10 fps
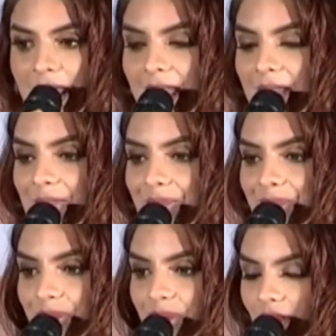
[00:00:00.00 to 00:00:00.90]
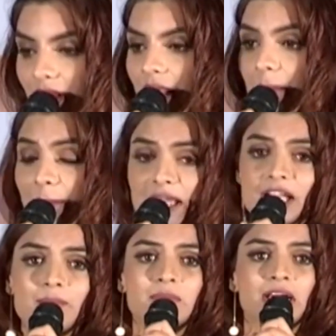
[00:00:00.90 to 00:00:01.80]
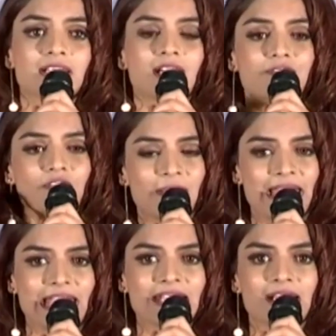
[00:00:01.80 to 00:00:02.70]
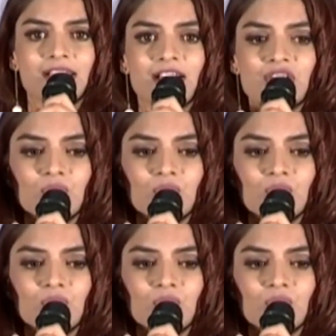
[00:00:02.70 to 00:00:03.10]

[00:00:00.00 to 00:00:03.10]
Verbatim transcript: my makeup dada, from hair dada